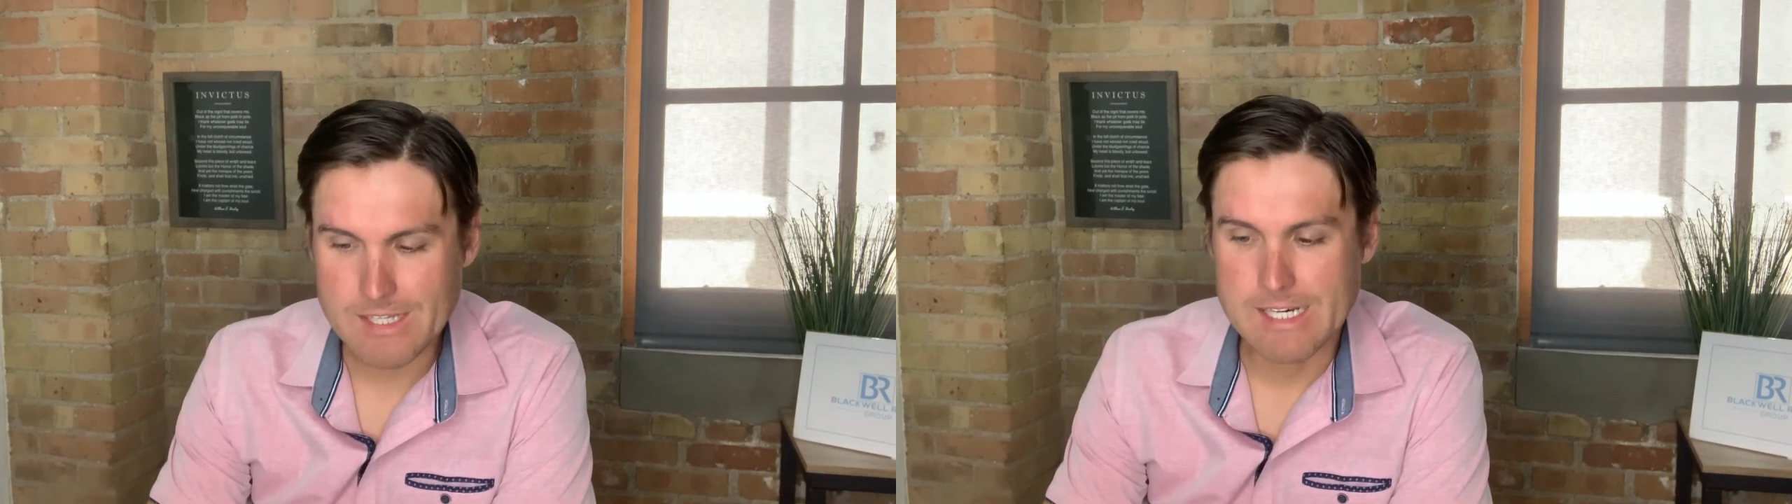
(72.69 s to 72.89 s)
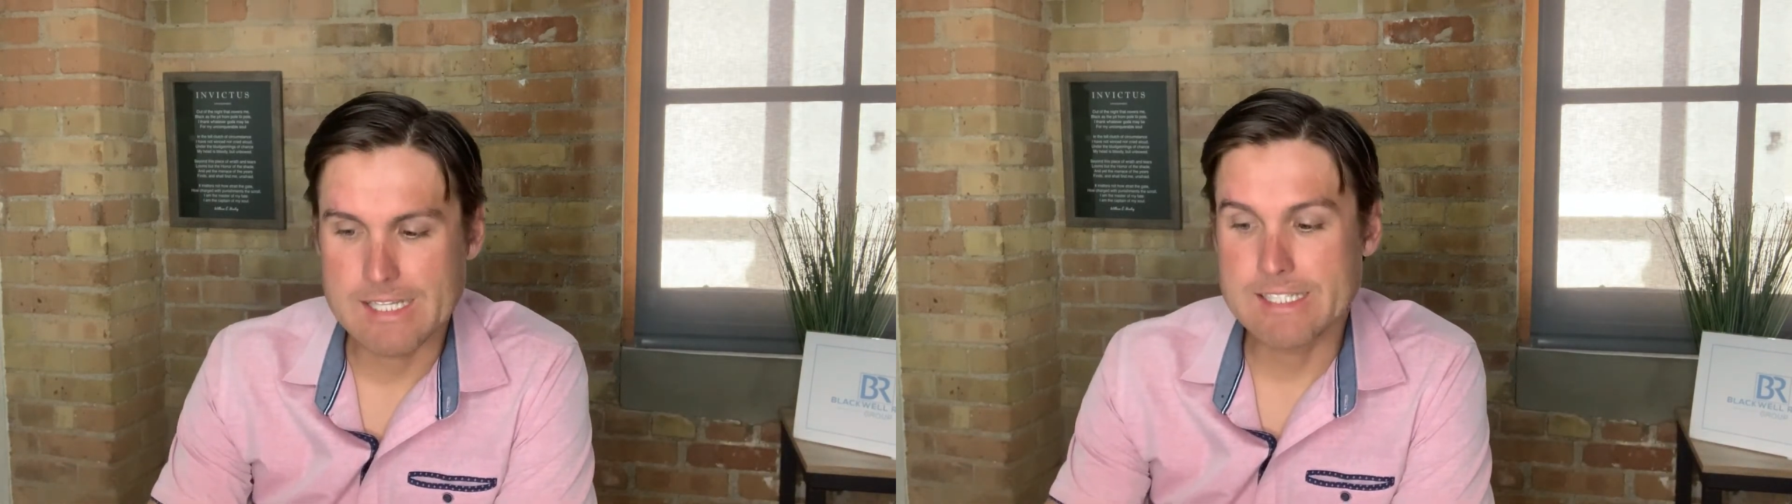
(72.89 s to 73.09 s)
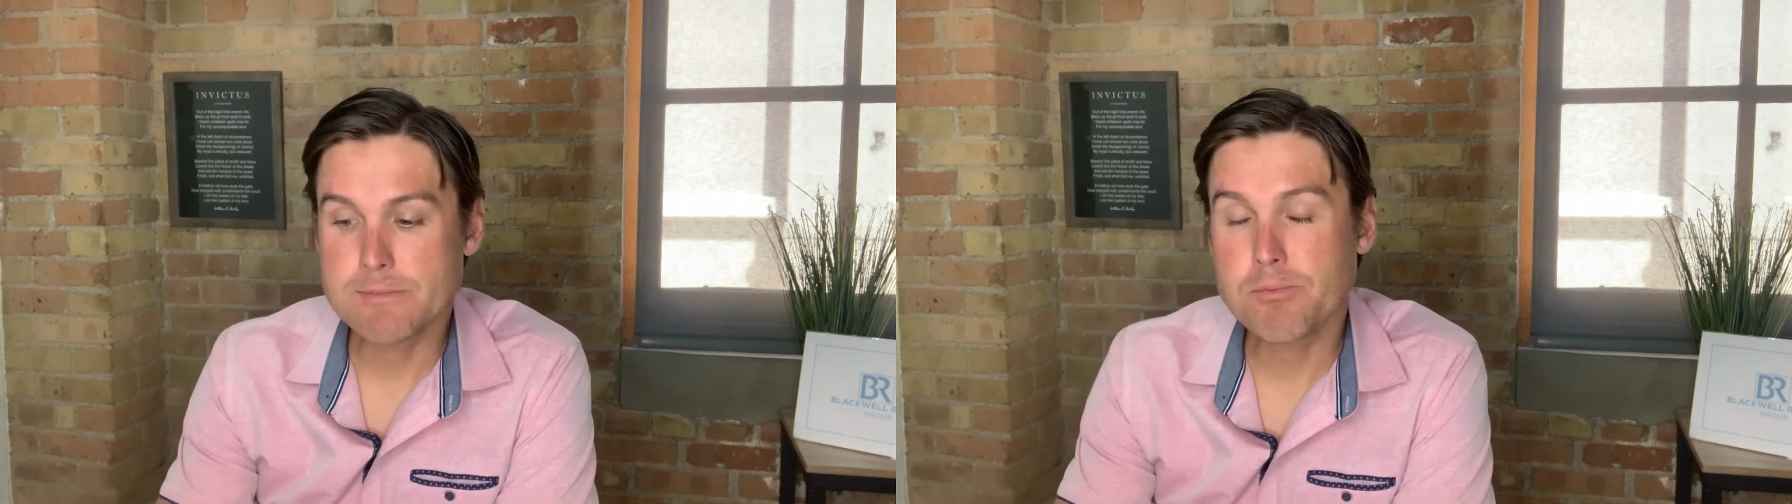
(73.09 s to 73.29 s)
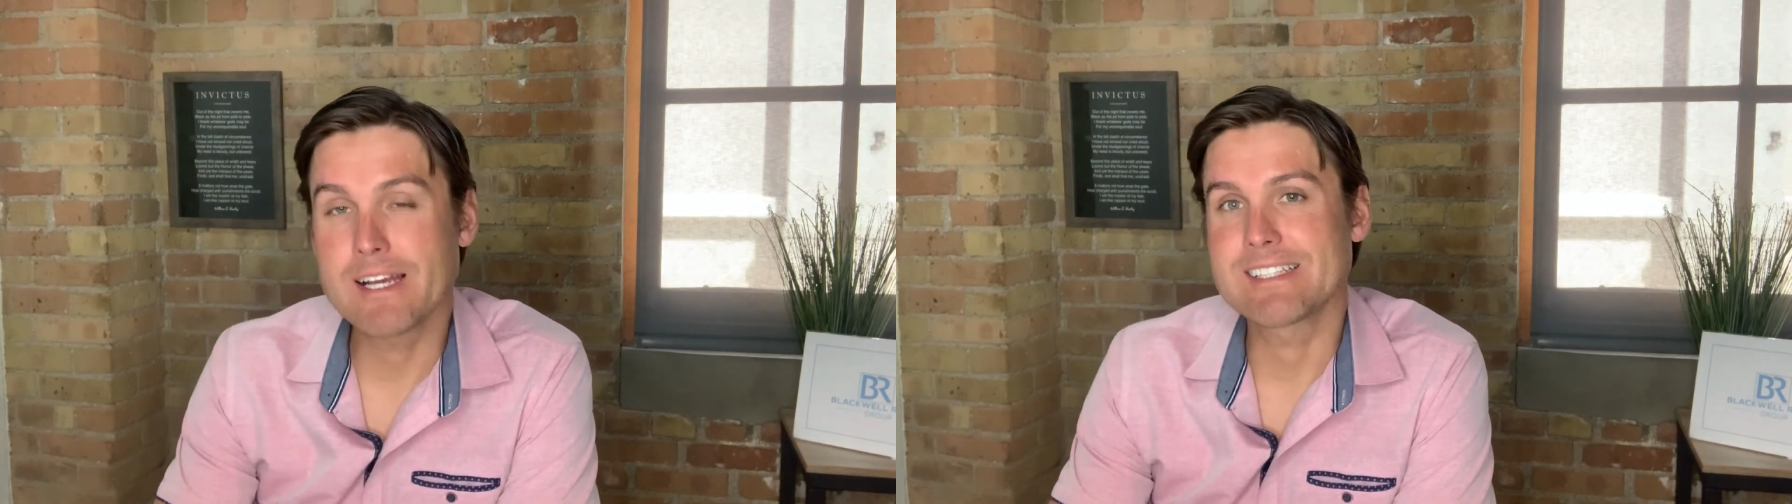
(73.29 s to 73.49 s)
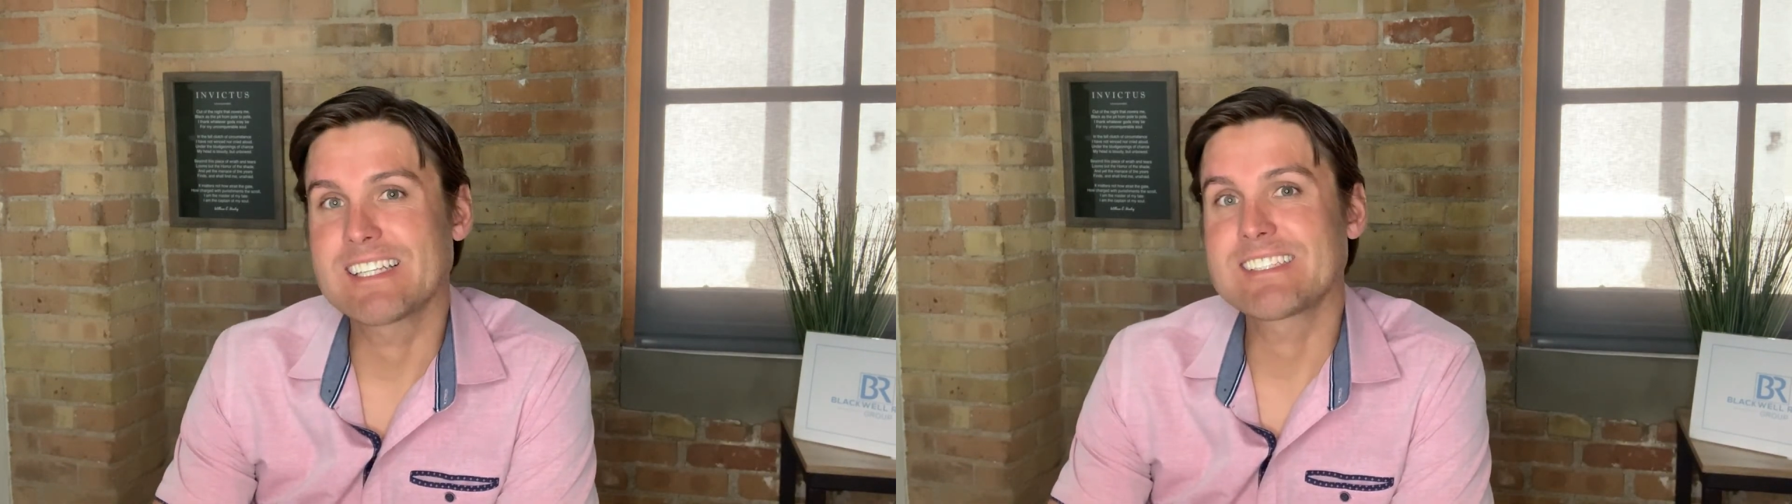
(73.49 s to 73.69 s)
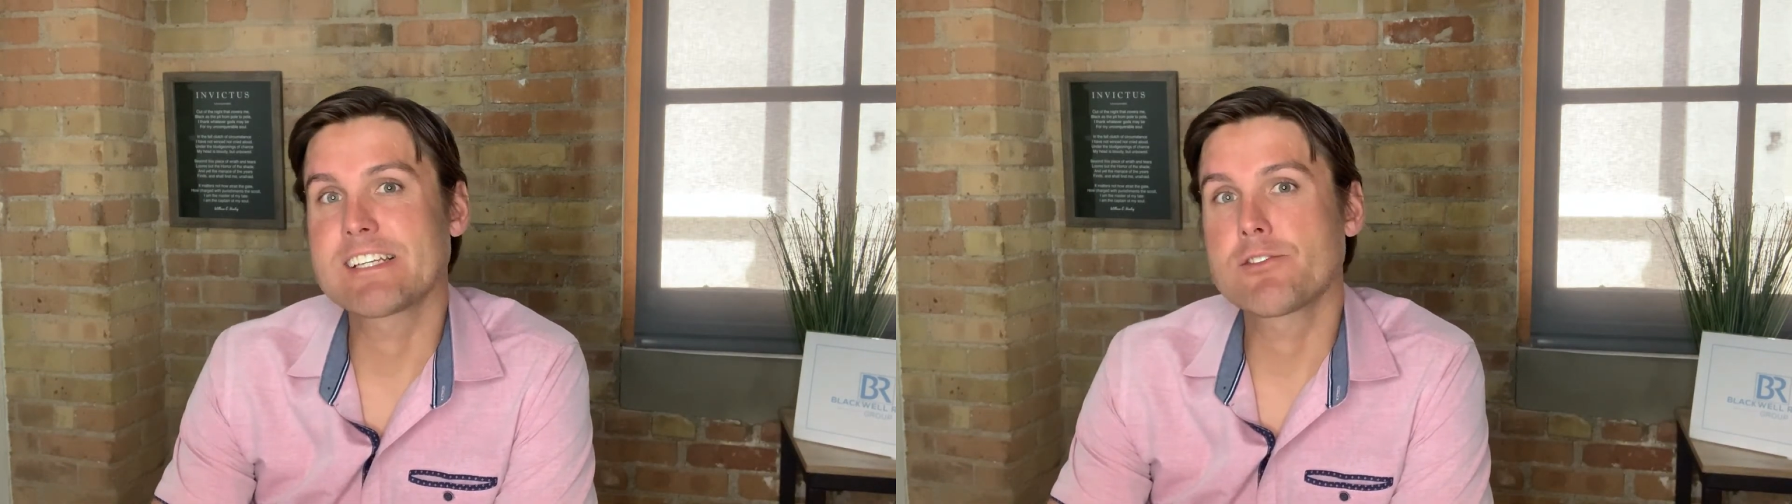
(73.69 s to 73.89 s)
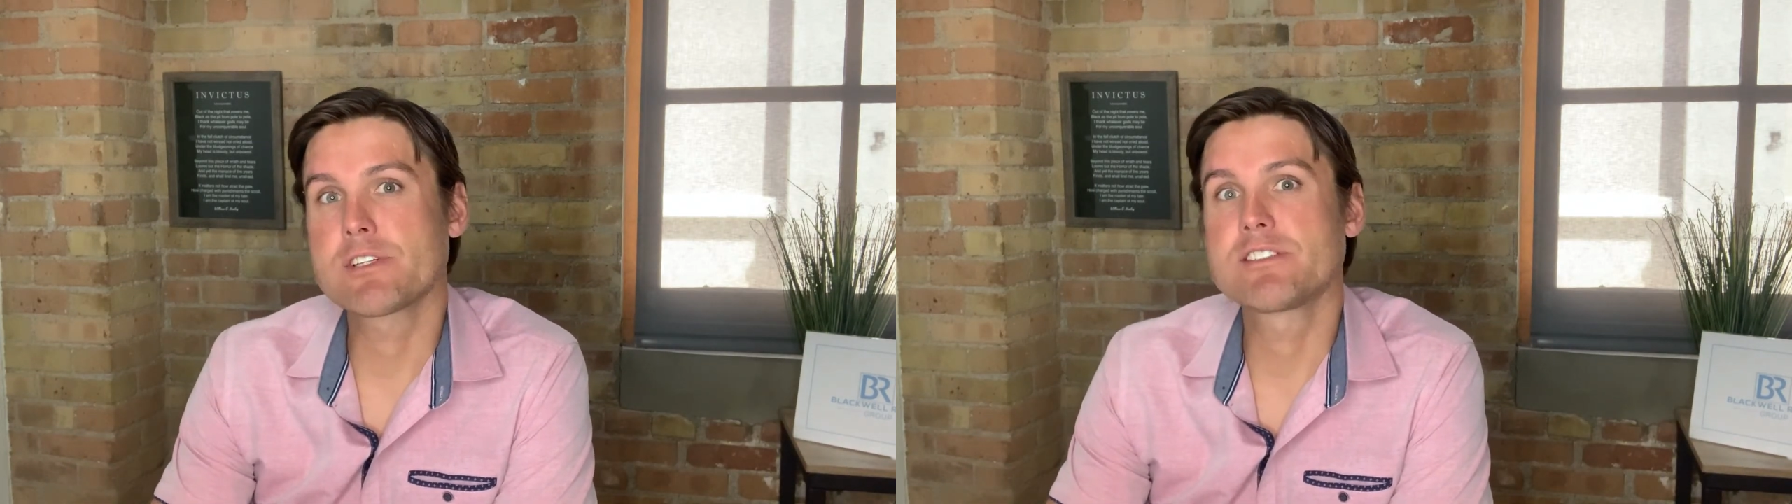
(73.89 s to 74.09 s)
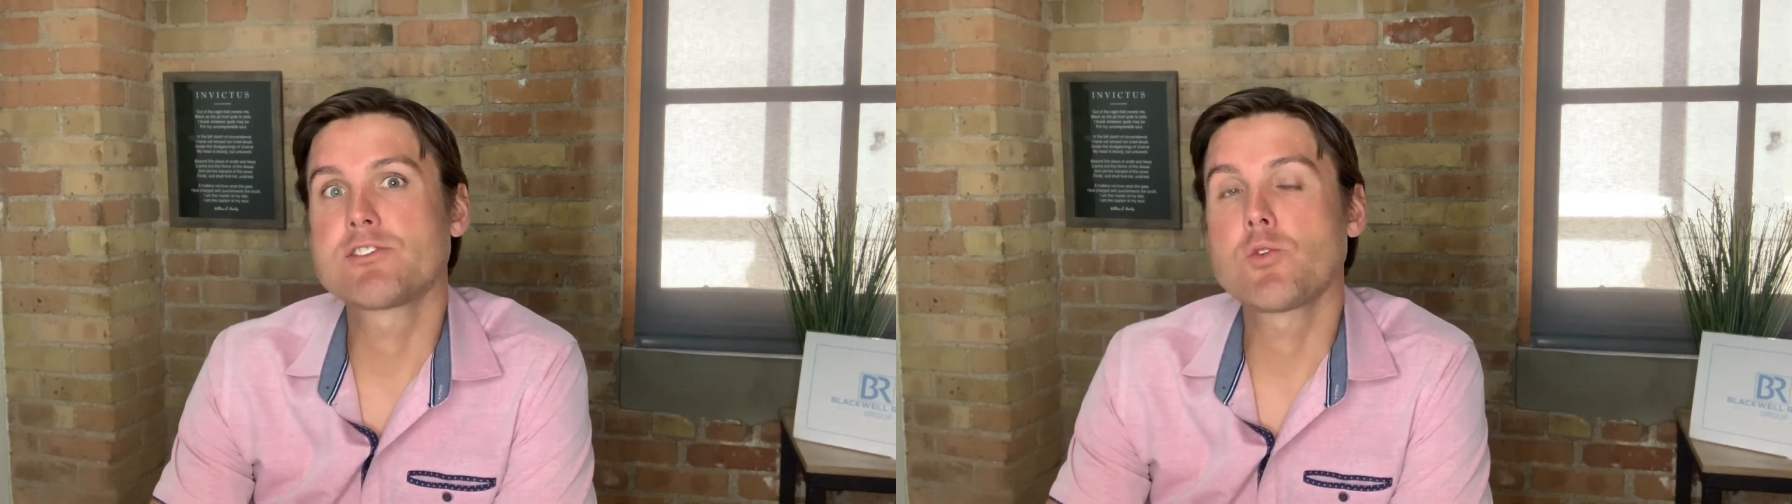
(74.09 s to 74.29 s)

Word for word: Uh, list price has increased